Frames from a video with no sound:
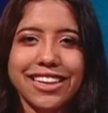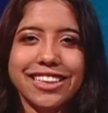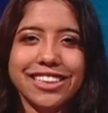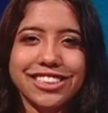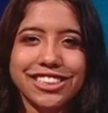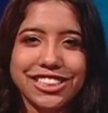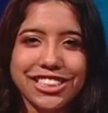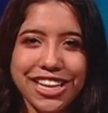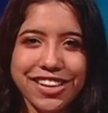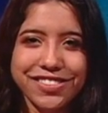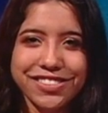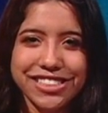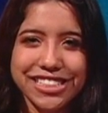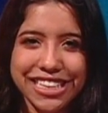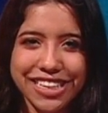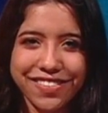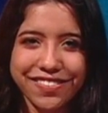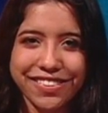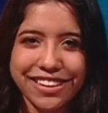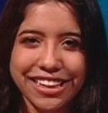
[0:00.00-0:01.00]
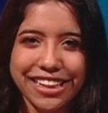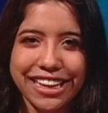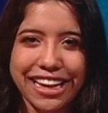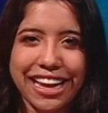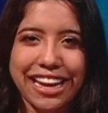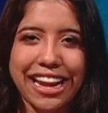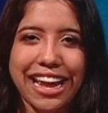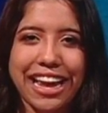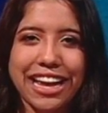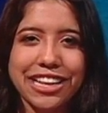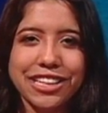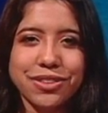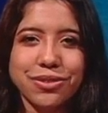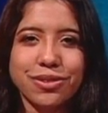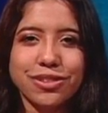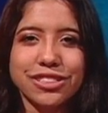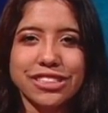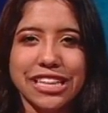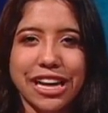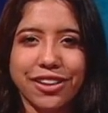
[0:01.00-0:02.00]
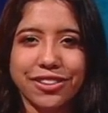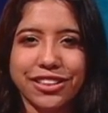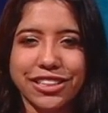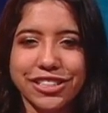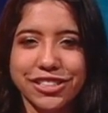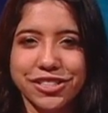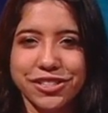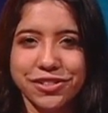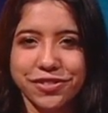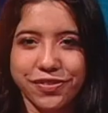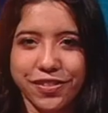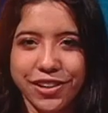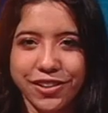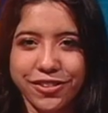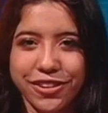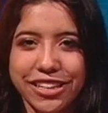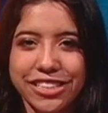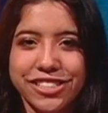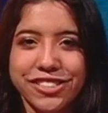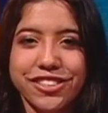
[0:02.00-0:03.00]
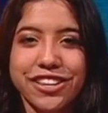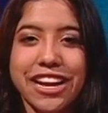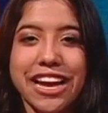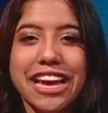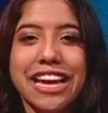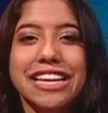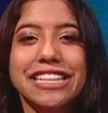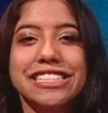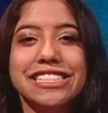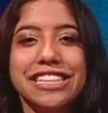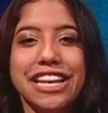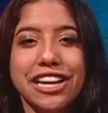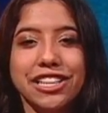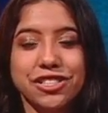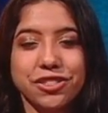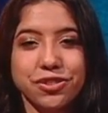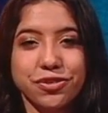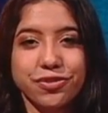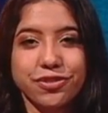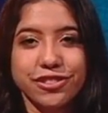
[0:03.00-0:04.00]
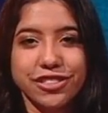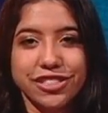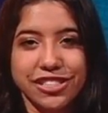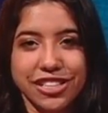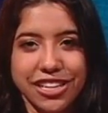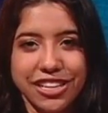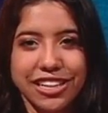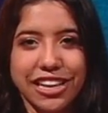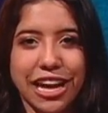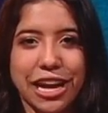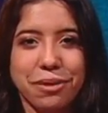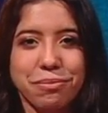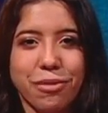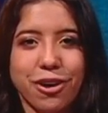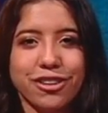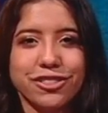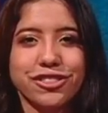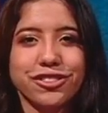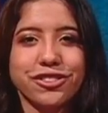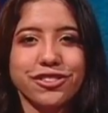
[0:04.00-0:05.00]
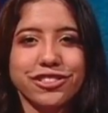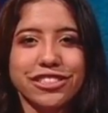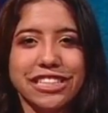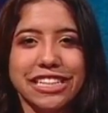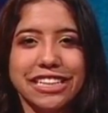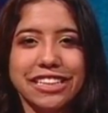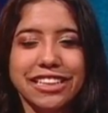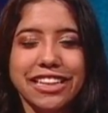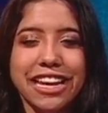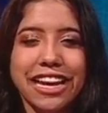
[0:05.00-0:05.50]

Chef's Evening, an annual Southeastern fundraiser, is scheduled for Sunday, March 13th